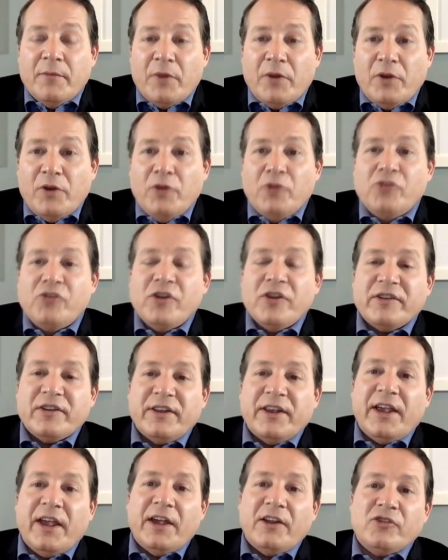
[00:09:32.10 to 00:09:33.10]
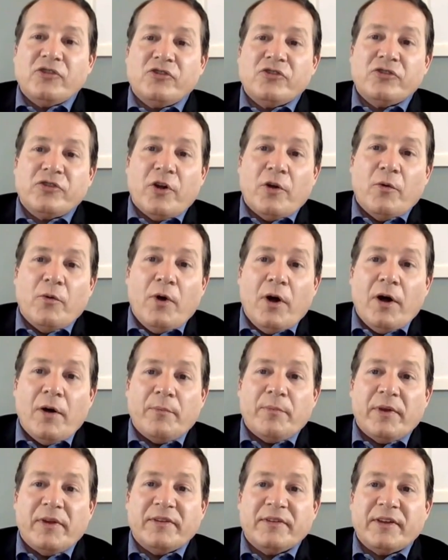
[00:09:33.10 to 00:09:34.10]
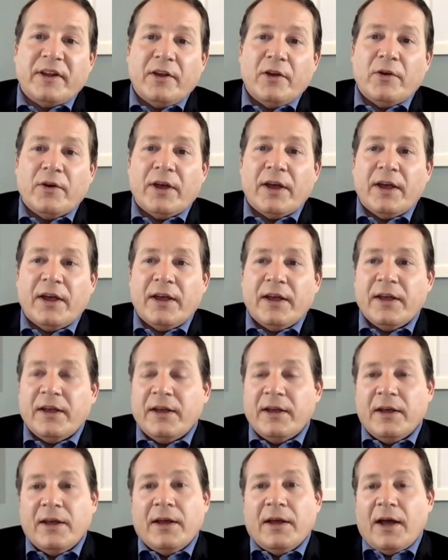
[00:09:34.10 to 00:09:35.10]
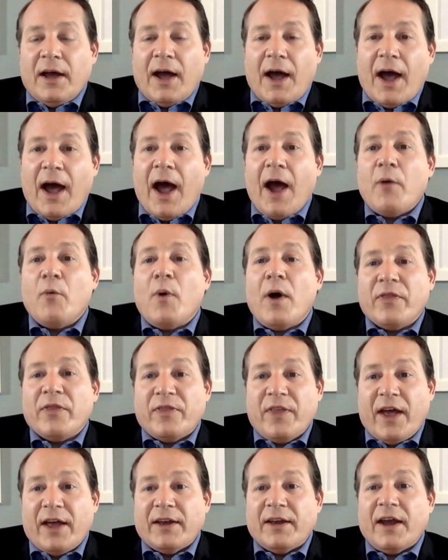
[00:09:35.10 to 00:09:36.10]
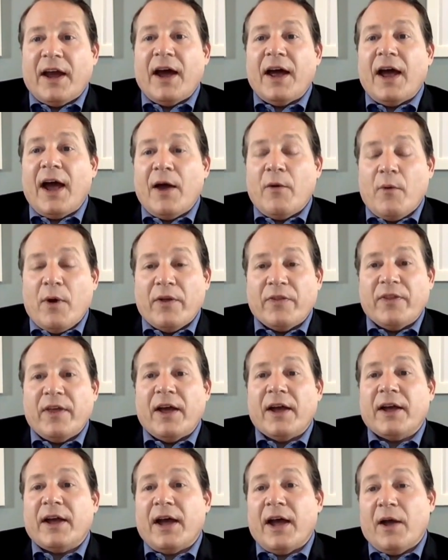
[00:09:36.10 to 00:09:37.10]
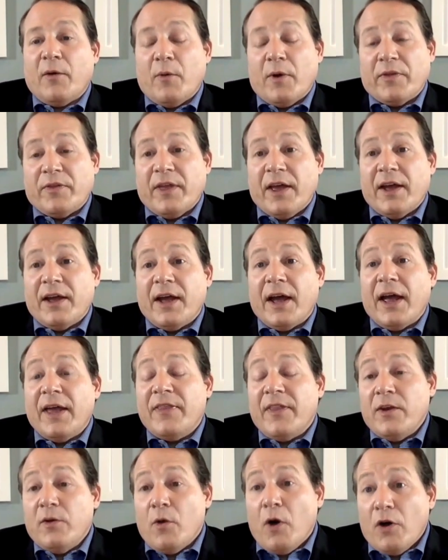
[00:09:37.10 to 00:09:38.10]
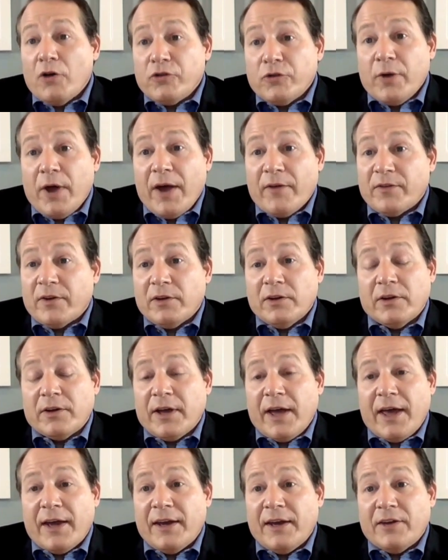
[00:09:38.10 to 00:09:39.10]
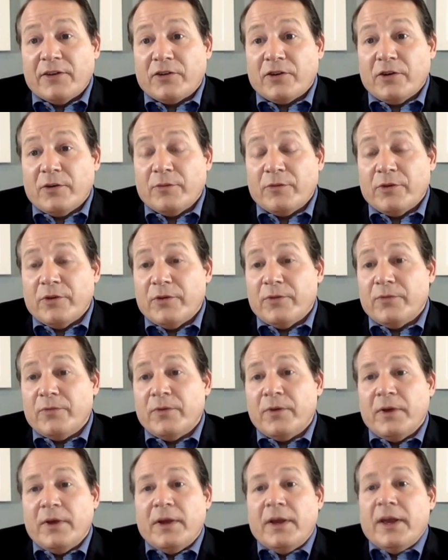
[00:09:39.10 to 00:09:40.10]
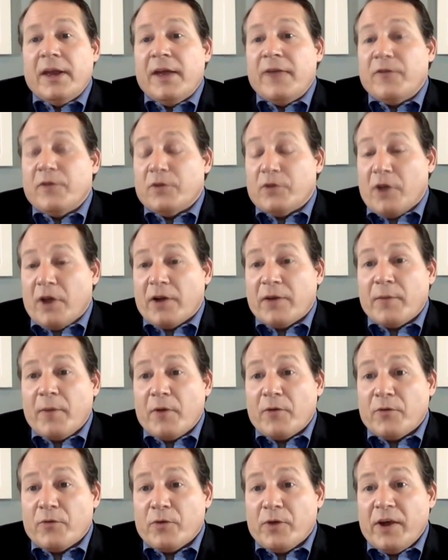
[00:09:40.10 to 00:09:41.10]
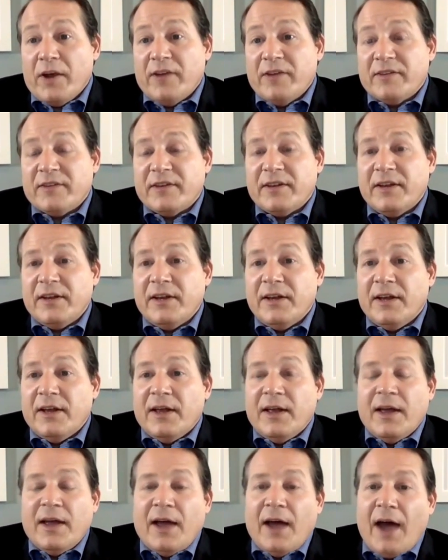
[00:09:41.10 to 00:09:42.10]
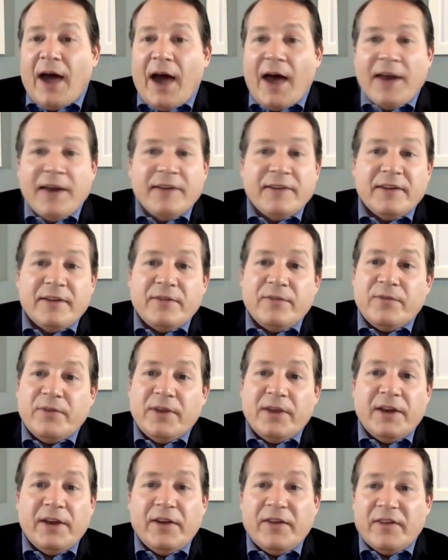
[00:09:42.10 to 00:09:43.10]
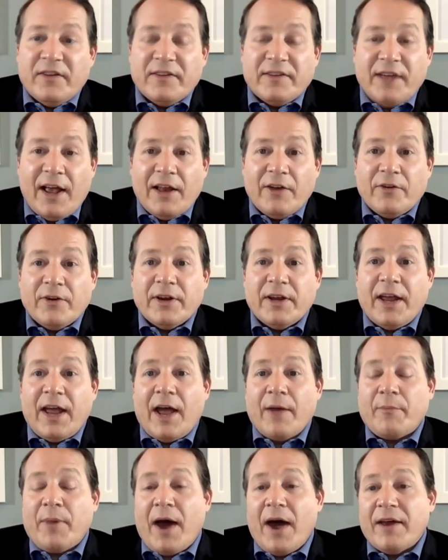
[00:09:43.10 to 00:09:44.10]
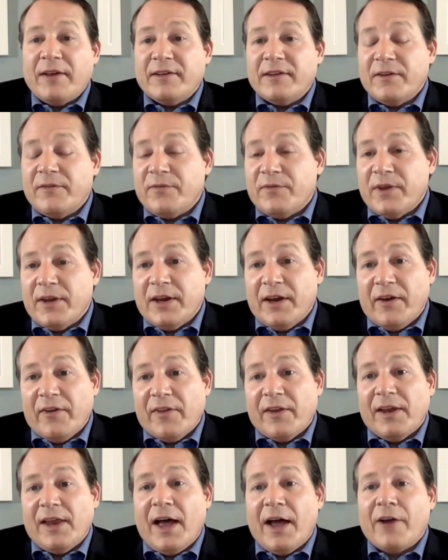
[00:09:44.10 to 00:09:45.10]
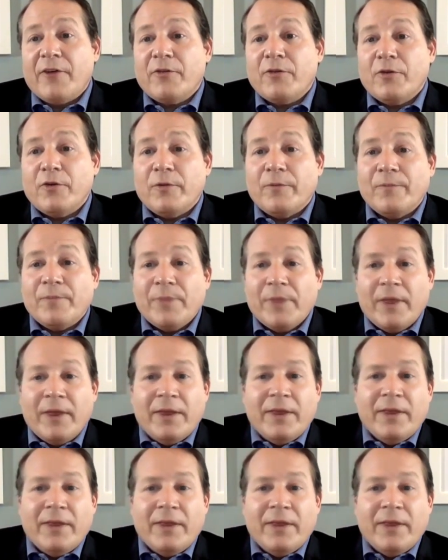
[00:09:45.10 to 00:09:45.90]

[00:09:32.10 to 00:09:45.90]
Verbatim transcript: but you just can't show up and say, okay, I want that guy, I want that guy, I want that guy. And then you also have to look at it in terms of if you're talking about free agency, how does it fit into the salary cap? How does it fit into the locker room?